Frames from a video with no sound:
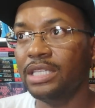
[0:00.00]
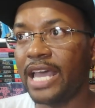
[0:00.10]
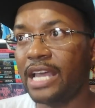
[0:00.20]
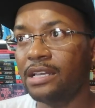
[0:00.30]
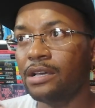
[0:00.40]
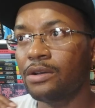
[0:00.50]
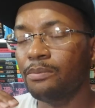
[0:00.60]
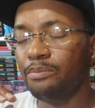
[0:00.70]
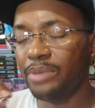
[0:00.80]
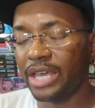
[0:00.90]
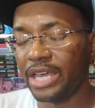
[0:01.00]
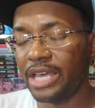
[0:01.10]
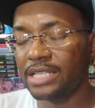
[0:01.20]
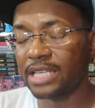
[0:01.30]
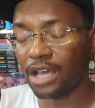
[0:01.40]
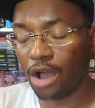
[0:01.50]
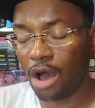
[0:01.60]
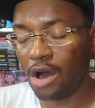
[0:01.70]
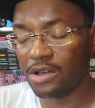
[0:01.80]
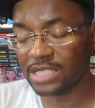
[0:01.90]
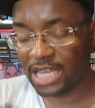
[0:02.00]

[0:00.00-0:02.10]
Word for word: that begs and calls